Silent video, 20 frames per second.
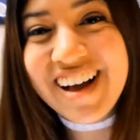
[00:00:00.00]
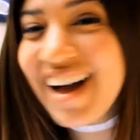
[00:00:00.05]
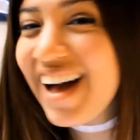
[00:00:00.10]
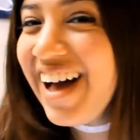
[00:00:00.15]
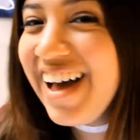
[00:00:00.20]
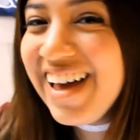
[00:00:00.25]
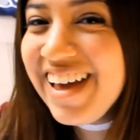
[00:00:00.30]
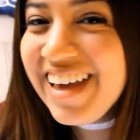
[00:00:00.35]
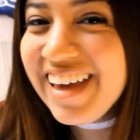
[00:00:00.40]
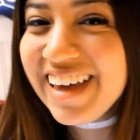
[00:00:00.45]

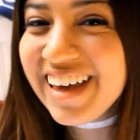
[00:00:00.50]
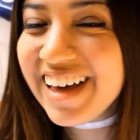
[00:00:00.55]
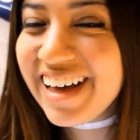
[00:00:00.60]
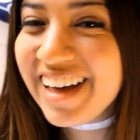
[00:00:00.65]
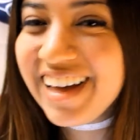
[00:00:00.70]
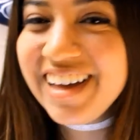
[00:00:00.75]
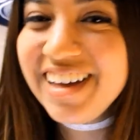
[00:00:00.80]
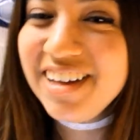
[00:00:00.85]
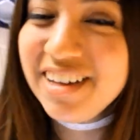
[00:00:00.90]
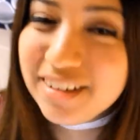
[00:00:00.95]
Hi
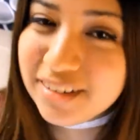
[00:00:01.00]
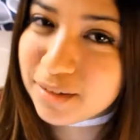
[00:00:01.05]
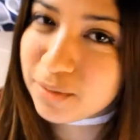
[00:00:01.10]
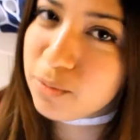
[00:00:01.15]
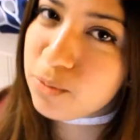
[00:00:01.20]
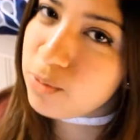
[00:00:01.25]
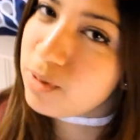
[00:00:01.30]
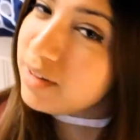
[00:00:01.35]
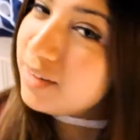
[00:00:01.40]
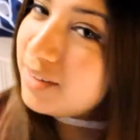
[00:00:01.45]
guys,
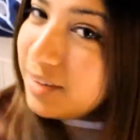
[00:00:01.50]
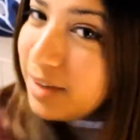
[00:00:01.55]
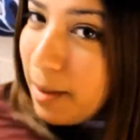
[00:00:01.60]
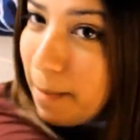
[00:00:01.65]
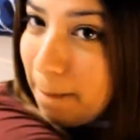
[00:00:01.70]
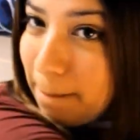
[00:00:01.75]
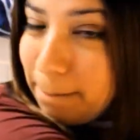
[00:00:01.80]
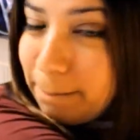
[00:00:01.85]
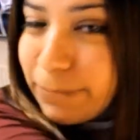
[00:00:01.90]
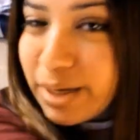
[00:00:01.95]
what's
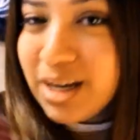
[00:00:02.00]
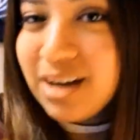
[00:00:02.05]
up?